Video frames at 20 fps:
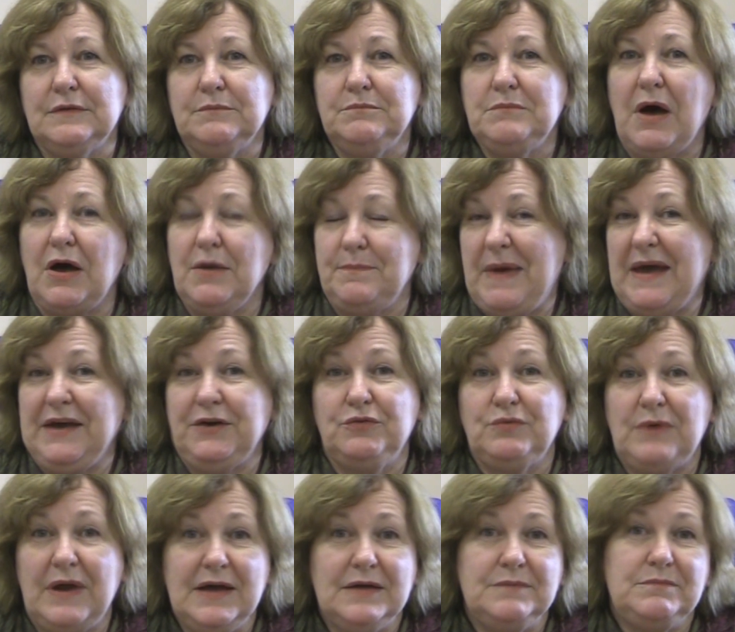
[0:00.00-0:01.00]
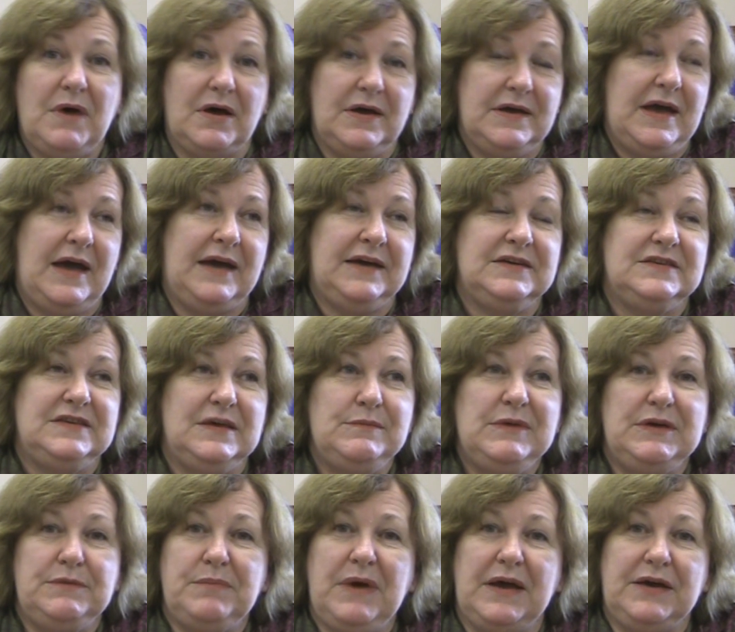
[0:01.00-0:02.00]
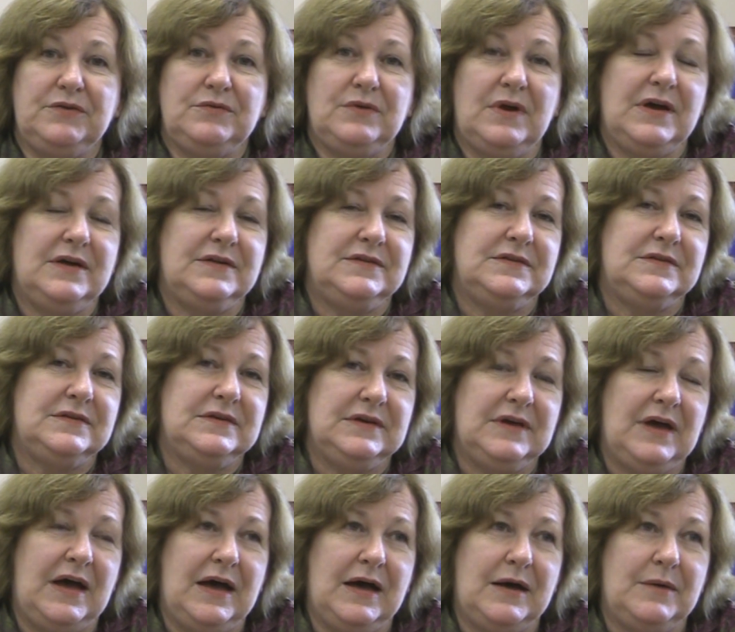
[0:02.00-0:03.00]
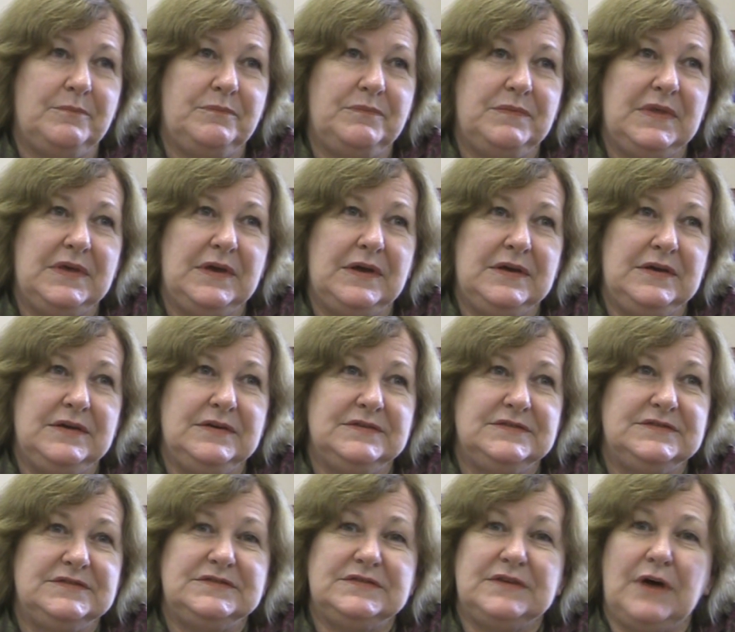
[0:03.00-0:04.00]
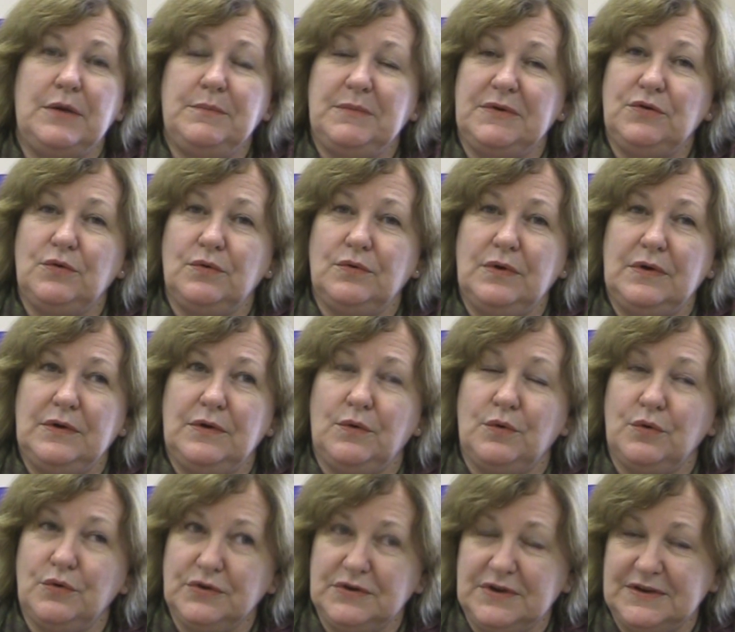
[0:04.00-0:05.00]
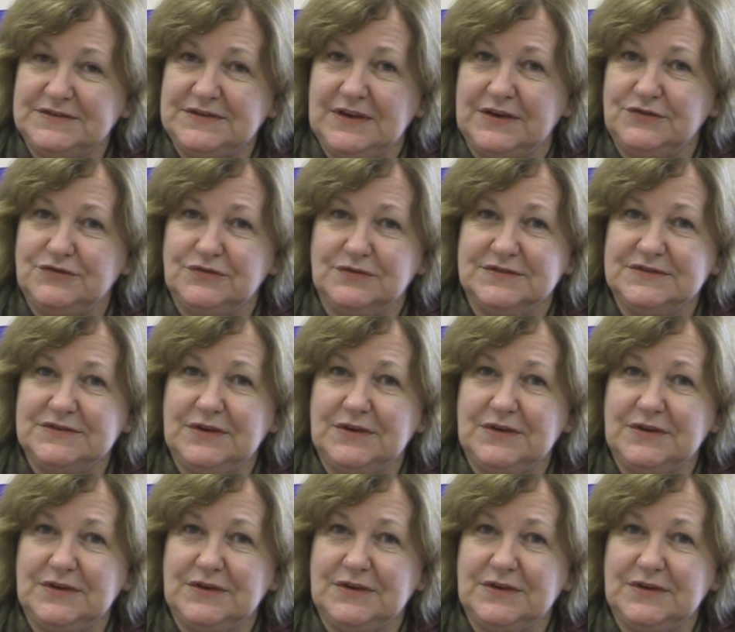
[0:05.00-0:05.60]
my background, my academic background is I'm an organisational